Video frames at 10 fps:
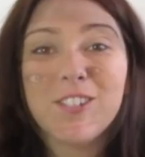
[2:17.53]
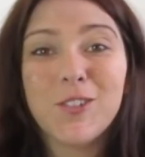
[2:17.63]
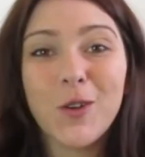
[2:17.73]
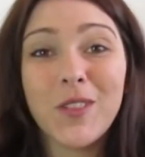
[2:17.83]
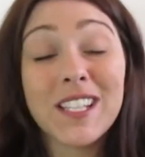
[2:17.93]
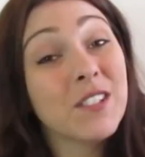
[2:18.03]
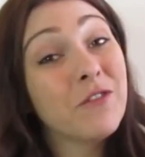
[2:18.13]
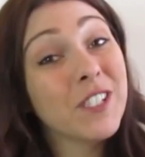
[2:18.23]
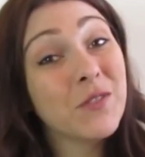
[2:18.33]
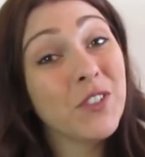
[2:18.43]
So that's it
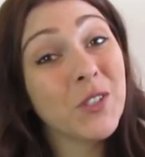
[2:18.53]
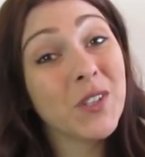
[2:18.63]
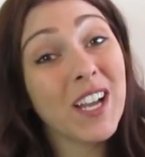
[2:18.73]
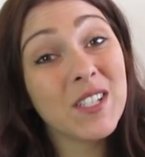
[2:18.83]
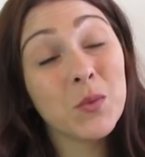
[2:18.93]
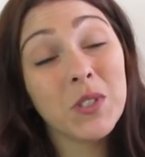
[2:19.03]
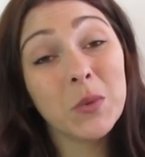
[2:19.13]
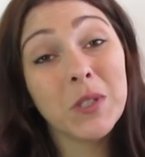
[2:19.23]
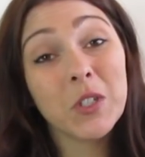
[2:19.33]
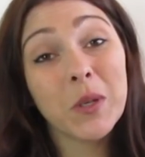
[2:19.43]
for this video guys,
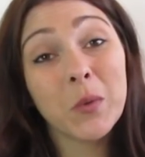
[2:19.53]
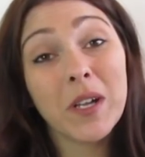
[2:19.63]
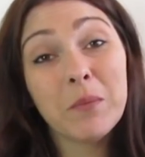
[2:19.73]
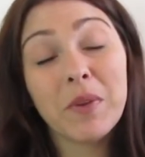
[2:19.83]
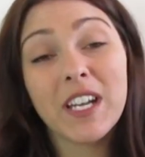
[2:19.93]
really really quick one,